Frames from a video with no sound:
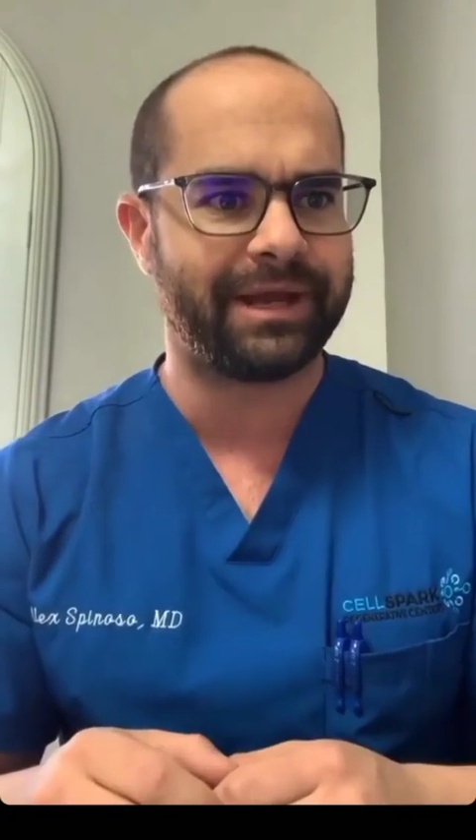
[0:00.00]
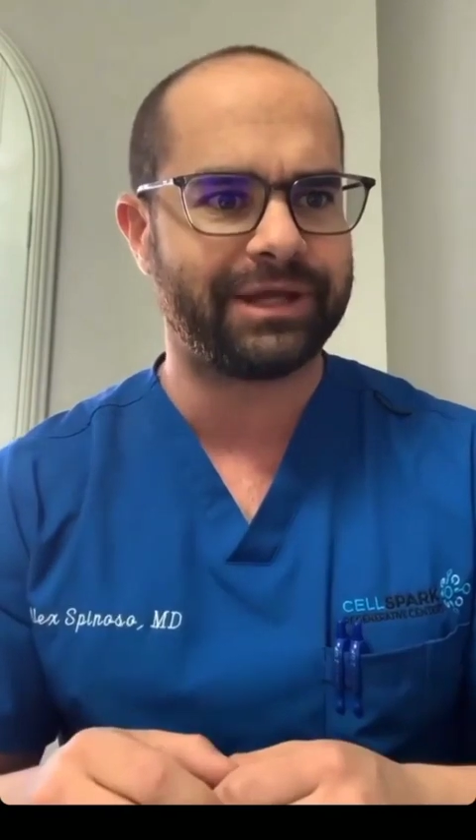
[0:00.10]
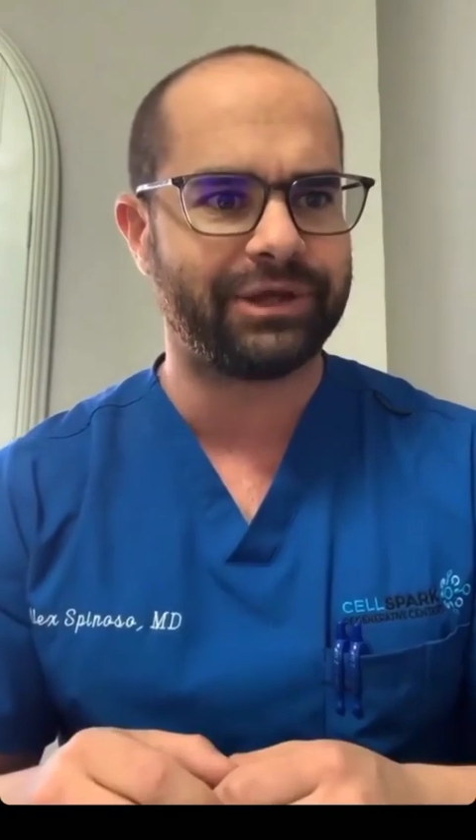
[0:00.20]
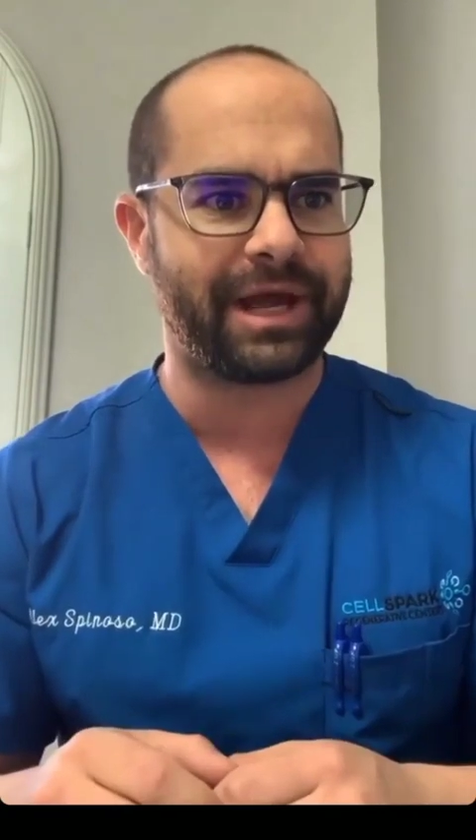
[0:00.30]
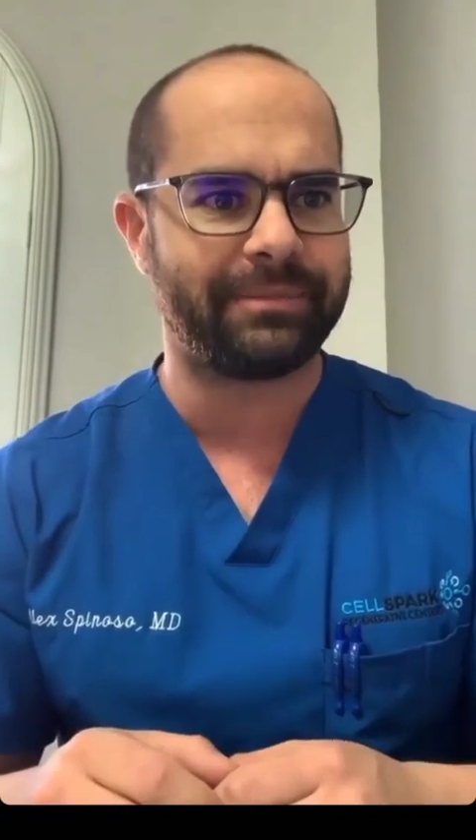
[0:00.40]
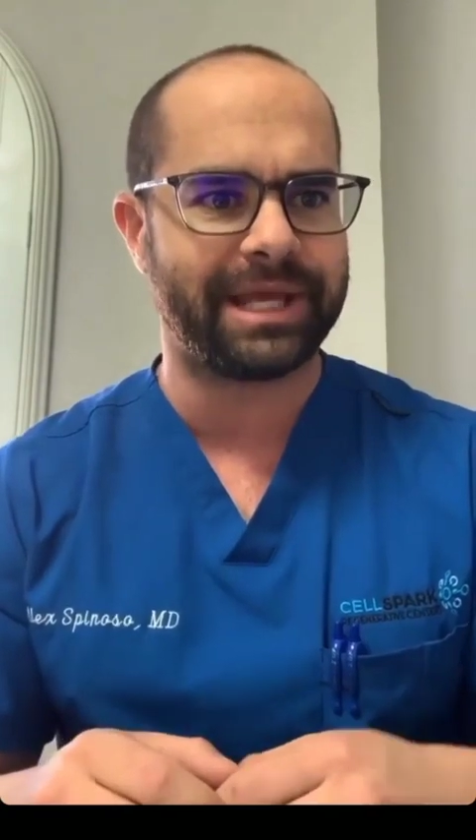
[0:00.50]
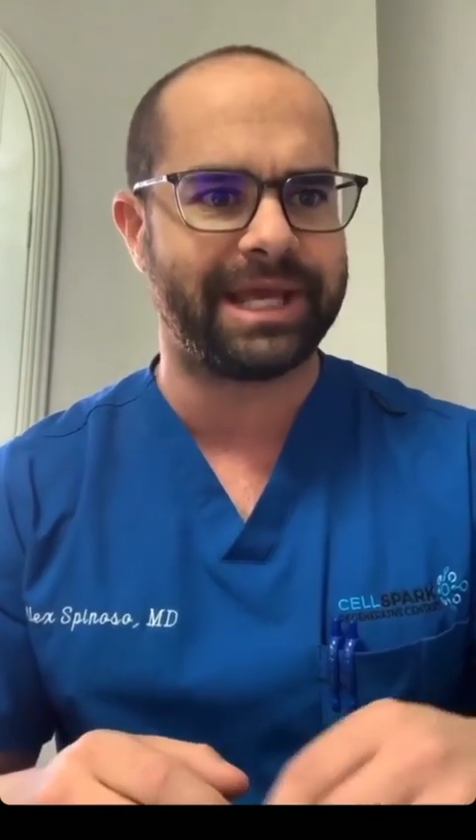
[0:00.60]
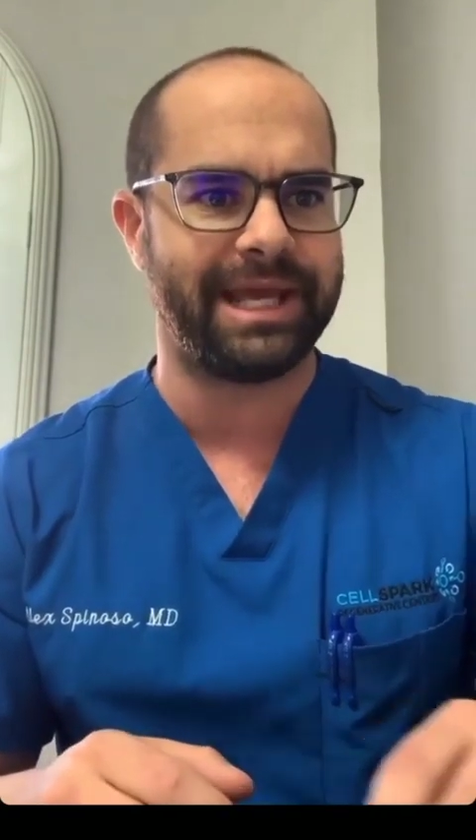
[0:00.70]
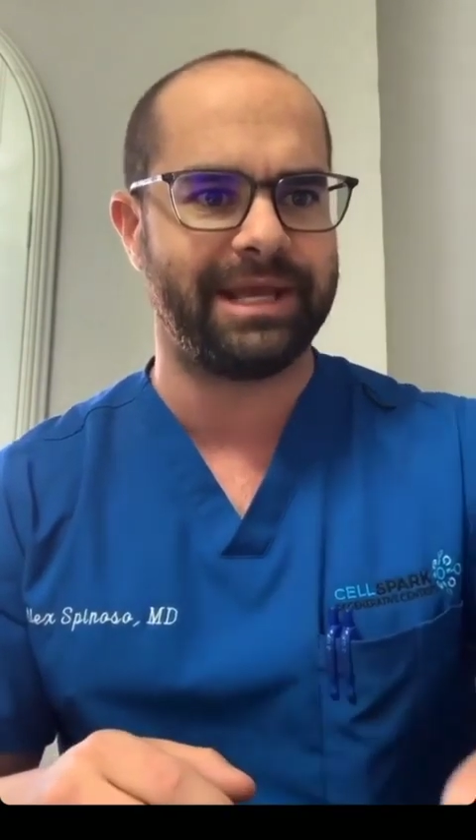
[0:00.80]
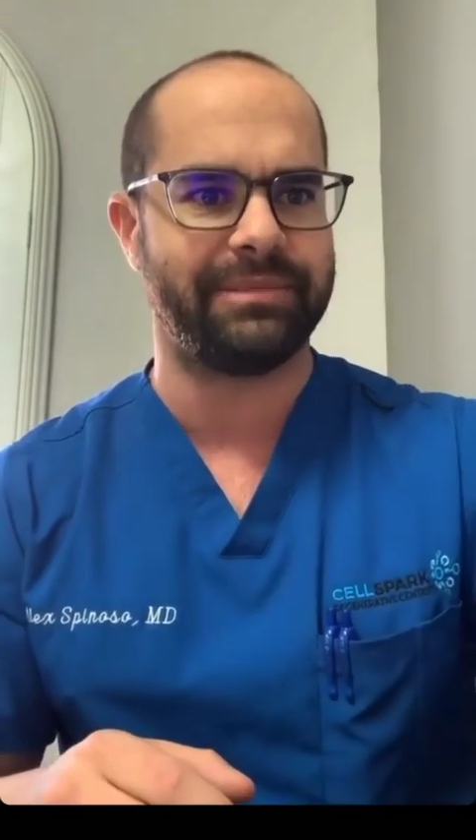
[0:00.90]
You got to be
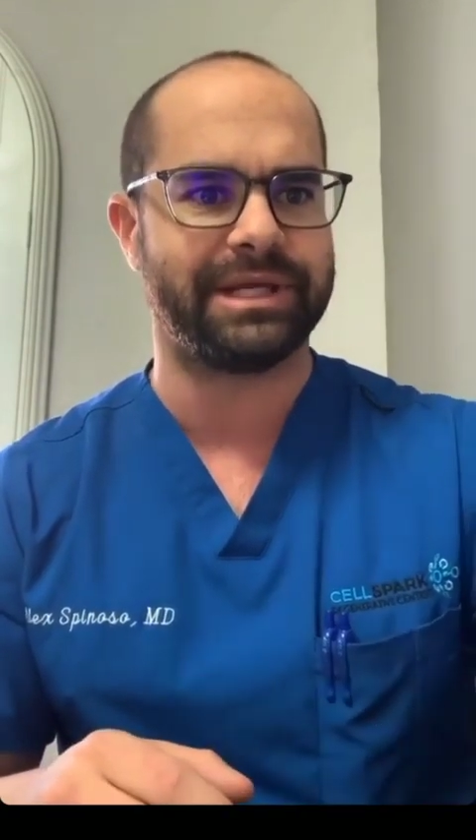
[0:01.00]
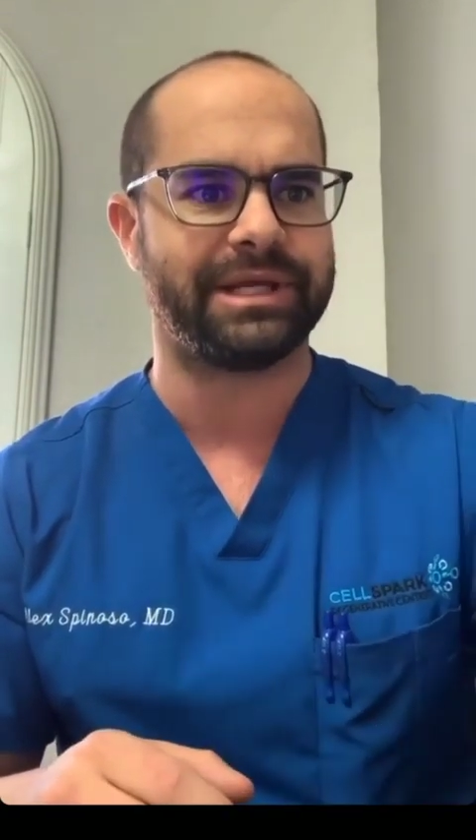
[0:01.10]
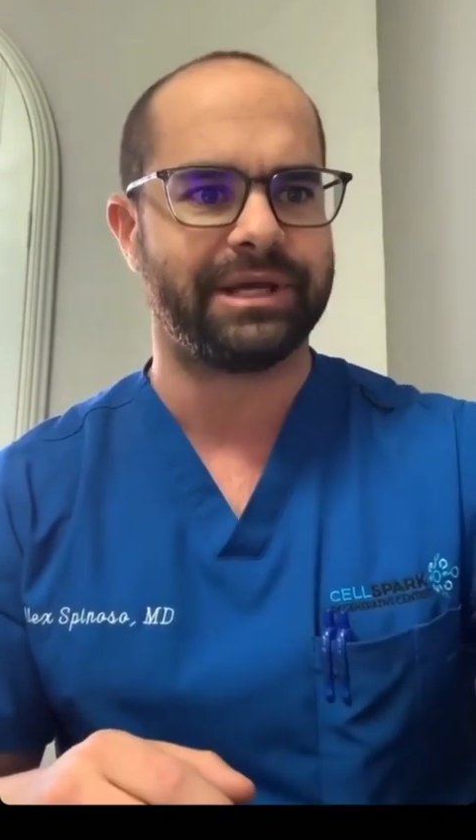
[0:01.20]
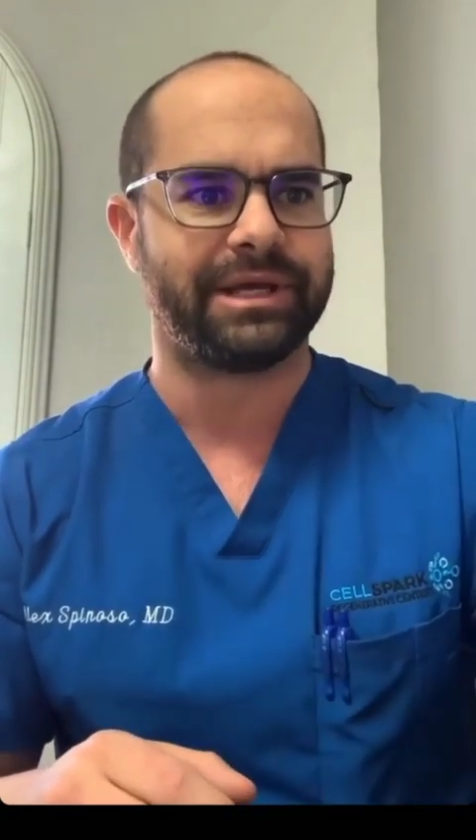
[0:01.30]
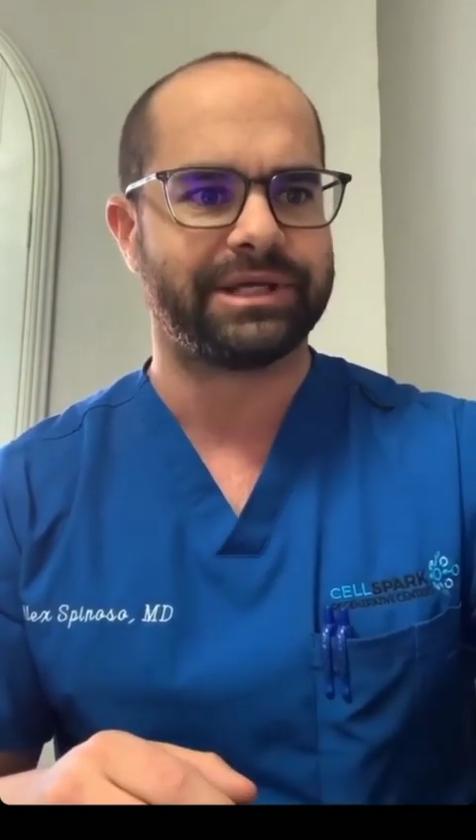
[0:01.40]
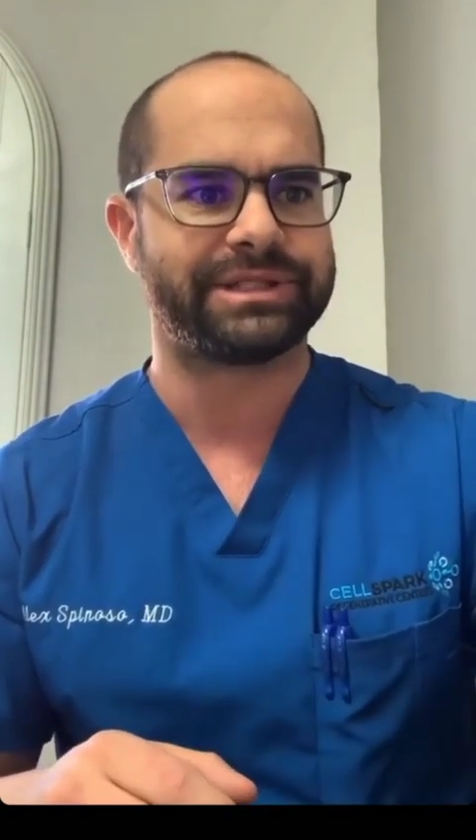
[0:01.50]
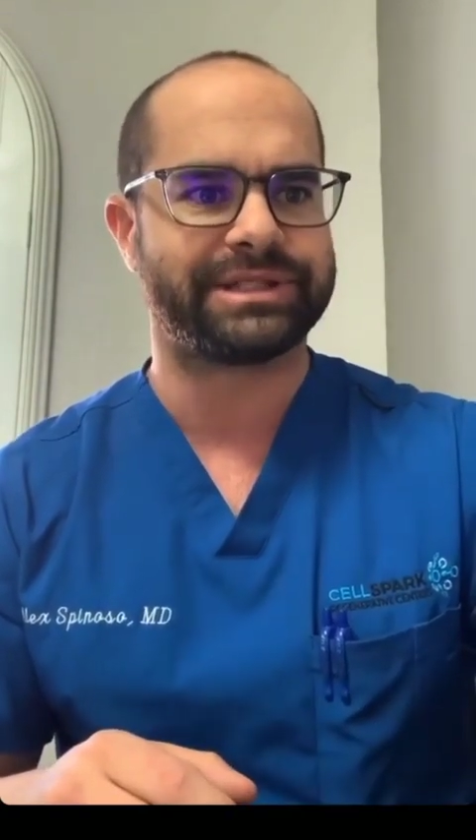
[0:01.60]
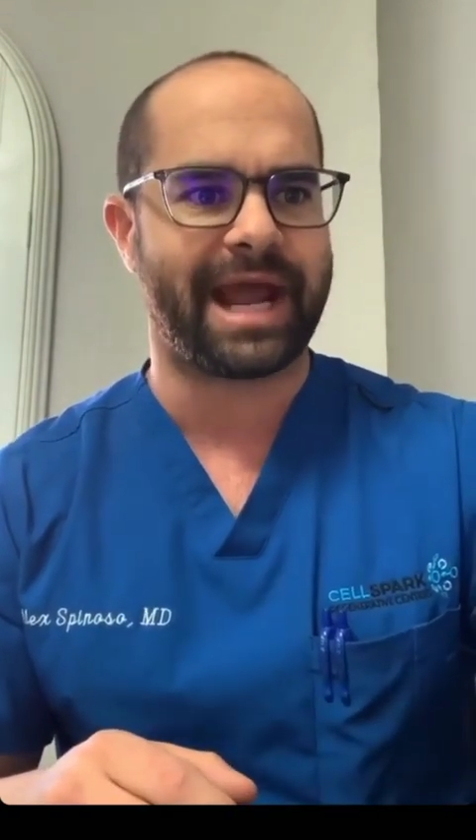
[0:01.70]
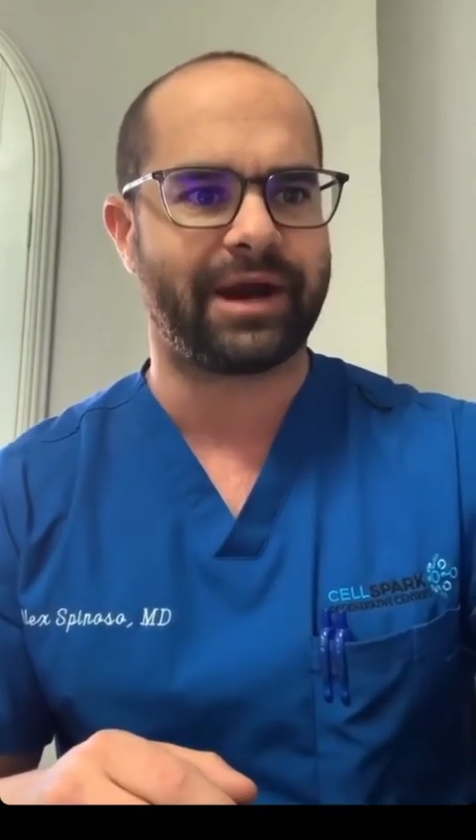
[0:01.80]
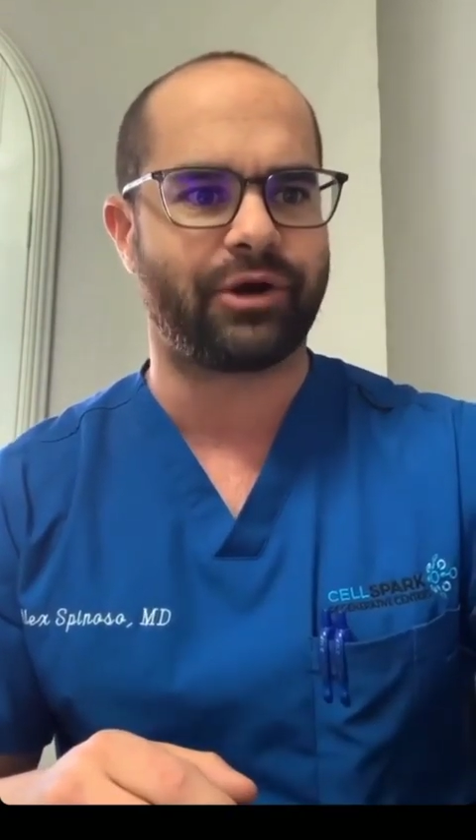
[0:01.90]
kidding me.
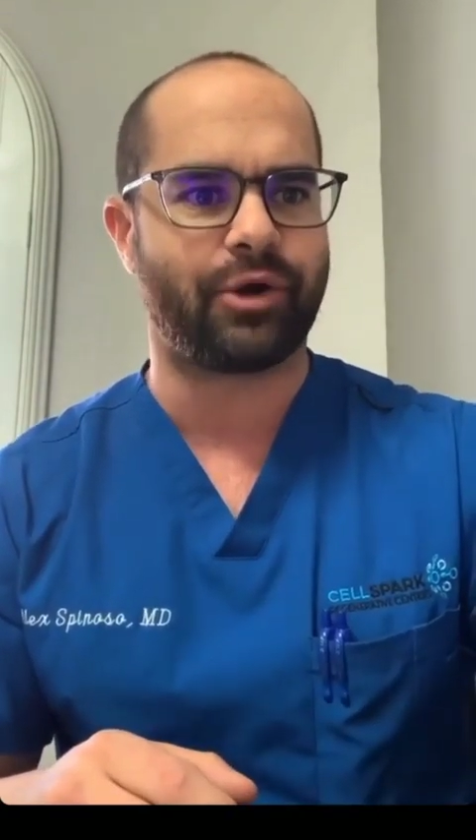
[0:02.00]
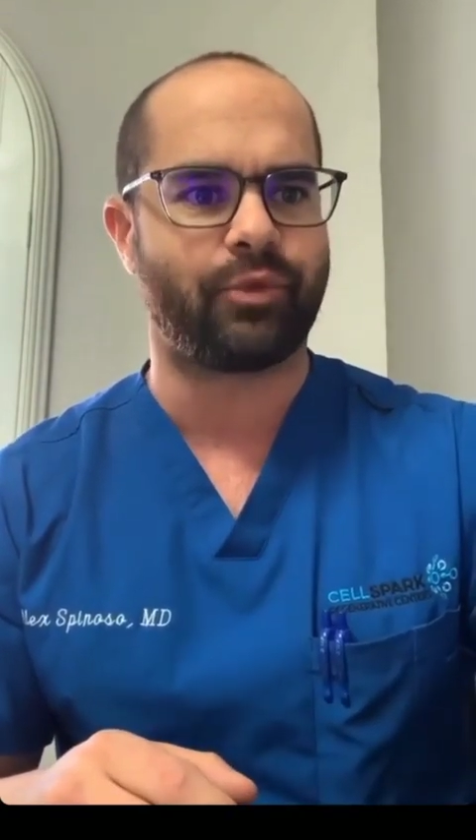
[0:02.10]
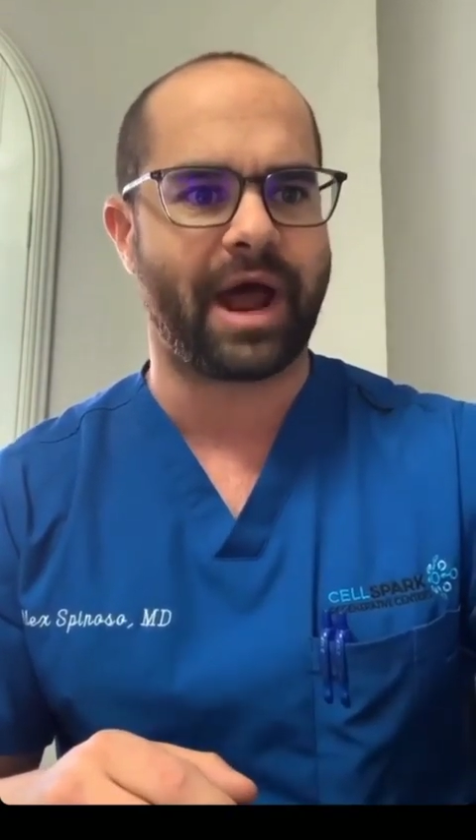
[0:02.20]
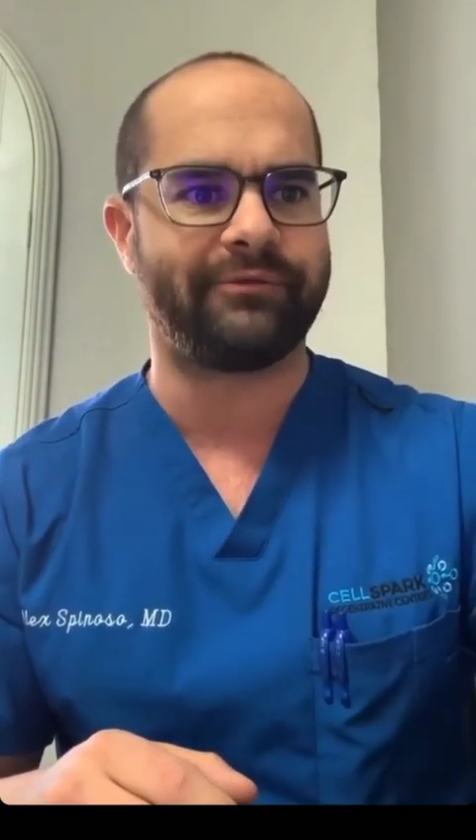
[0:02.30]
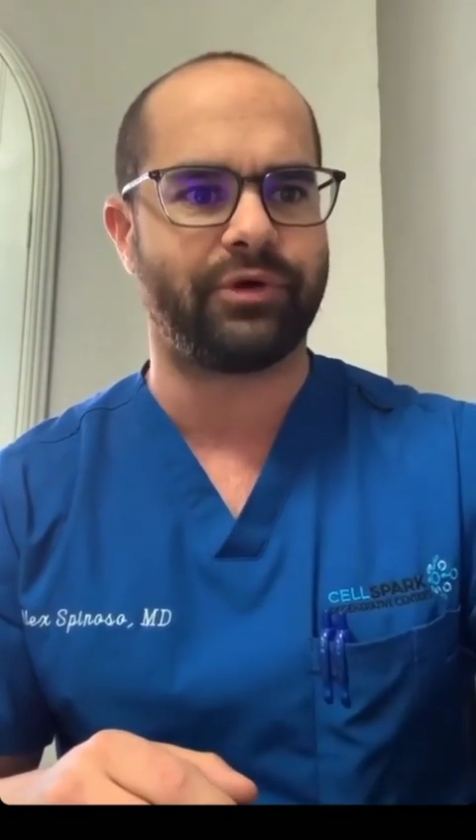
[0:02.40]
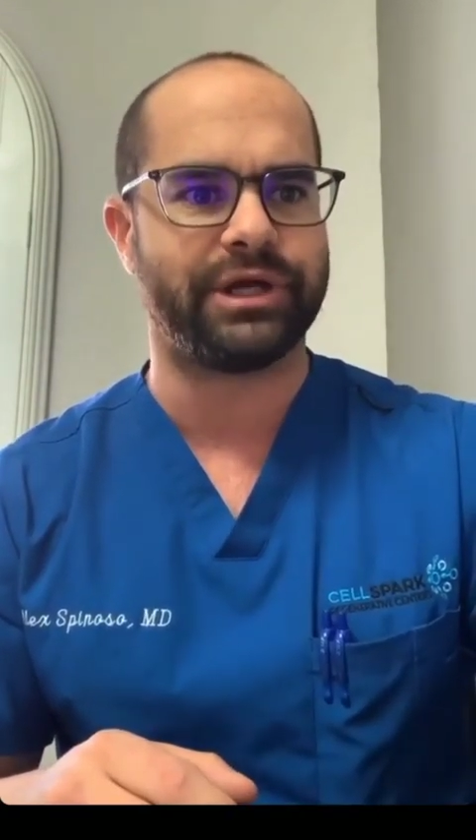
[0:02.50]
Stagger arrival